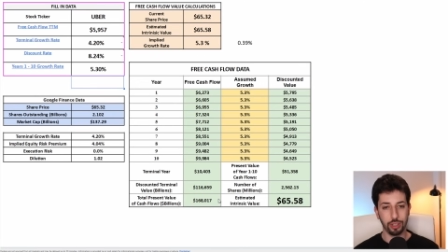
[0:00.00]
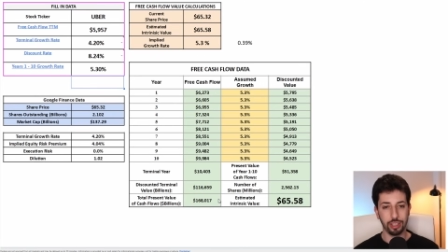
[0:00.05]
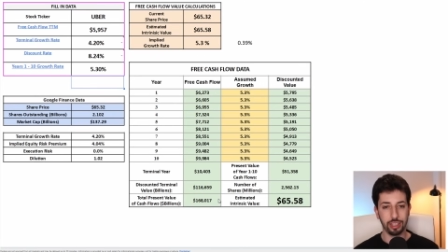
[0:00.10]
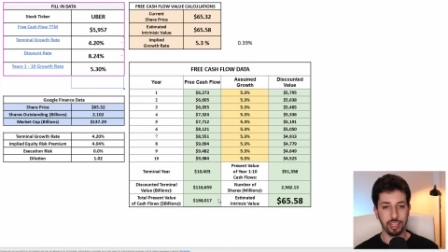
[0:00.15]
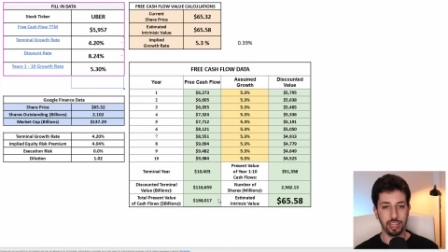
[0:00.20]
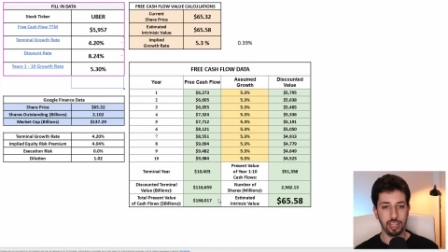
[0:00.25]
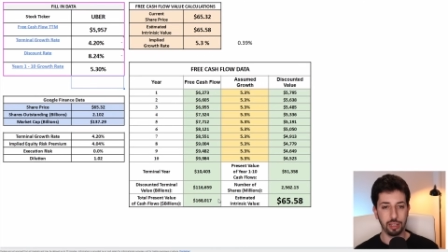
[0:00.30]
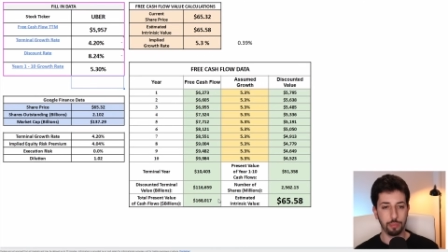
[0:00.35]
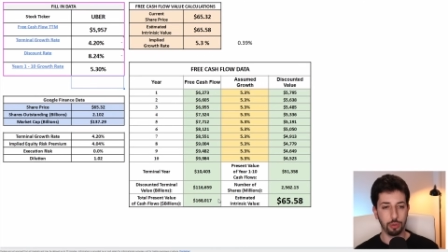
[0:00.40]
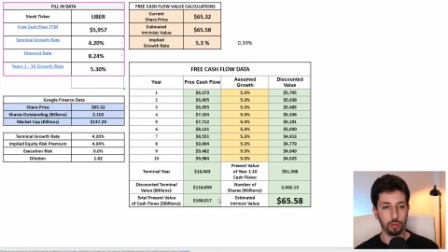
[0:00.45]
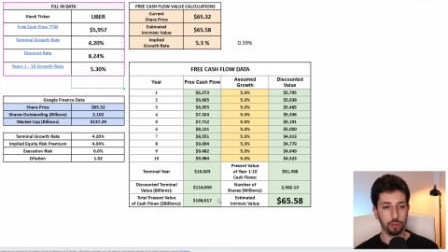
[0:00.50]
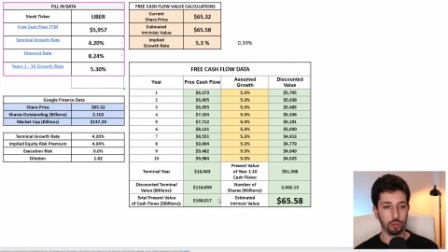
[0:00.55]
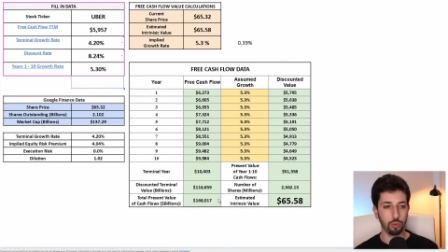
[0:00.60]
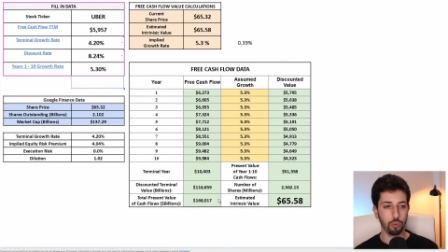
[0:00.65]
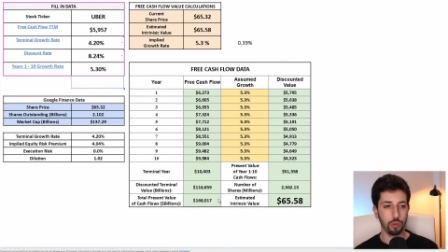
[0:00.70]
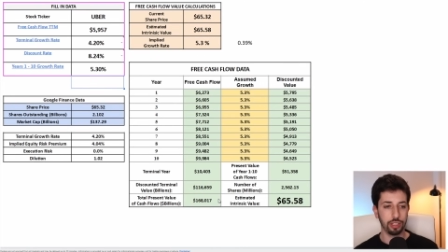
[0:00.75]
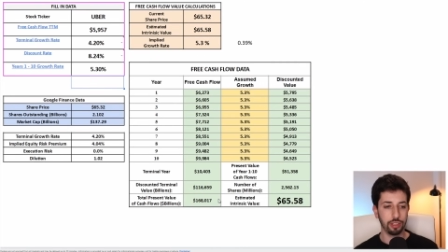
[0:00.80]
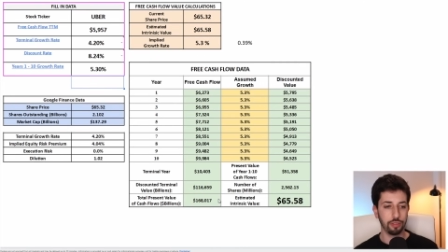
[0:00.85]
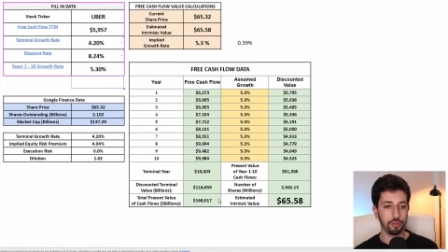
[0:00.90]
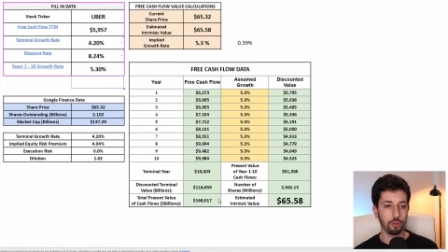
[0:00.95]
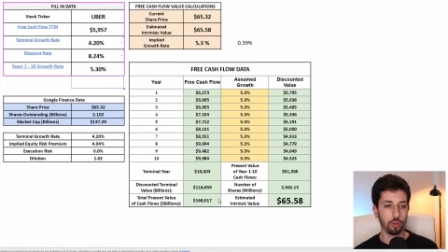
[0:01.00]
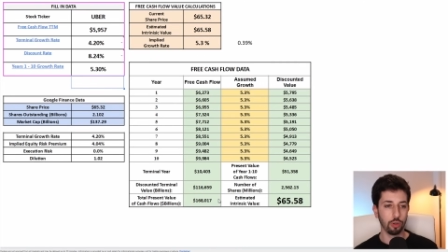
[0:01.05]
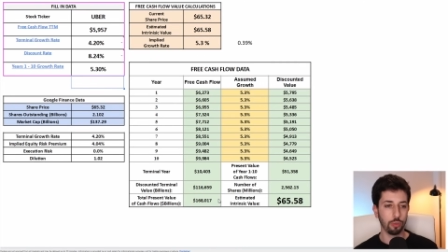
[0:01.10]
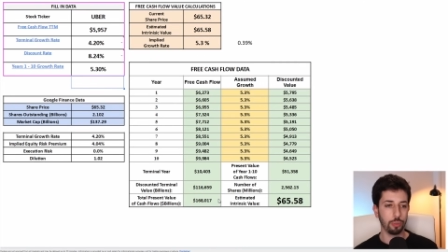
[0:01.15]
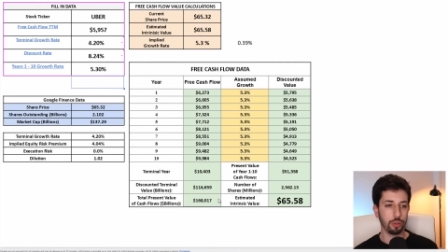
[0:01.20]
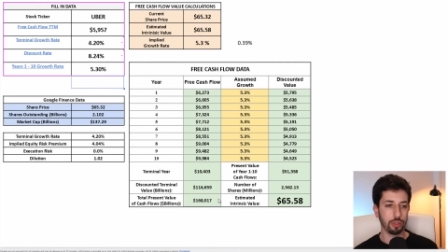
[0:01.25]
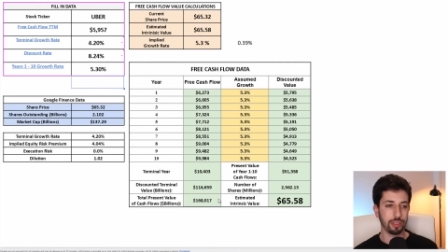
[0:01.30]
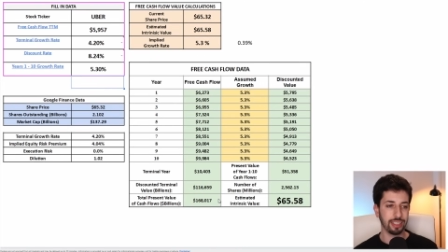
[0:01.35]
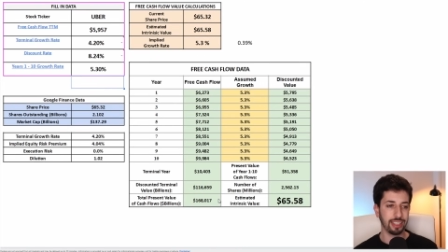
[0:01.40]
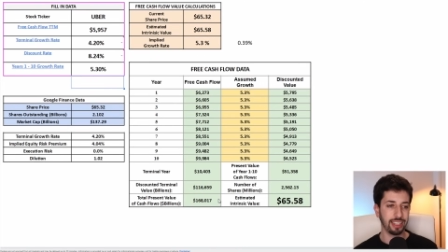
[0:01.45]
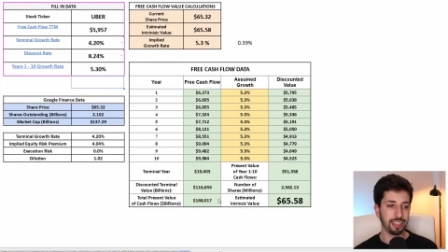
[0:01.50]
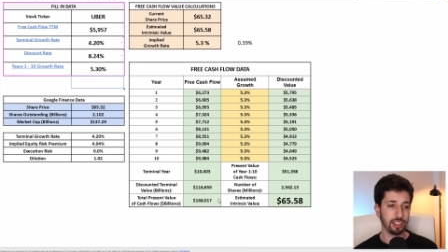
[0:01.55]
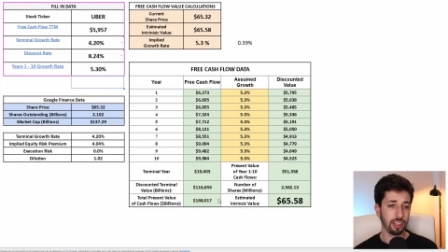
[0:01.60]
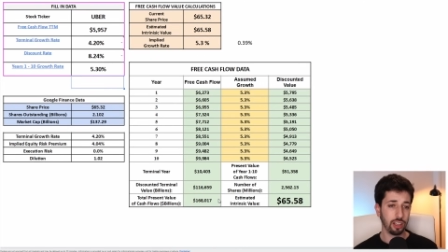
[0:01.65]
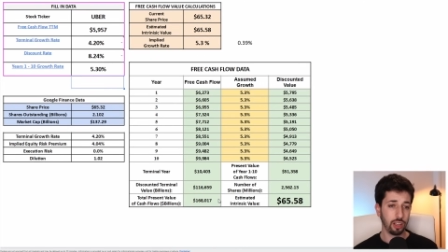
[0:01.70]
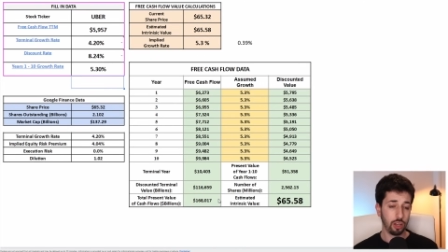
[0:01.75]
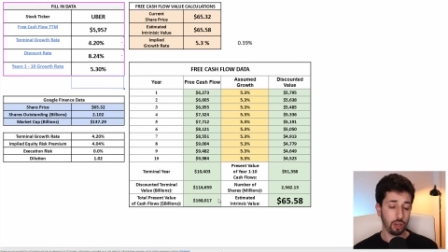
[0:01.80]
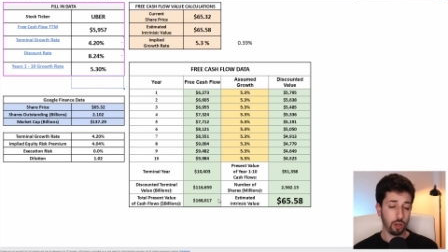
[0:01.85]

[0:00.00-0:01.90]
rate 8.24%.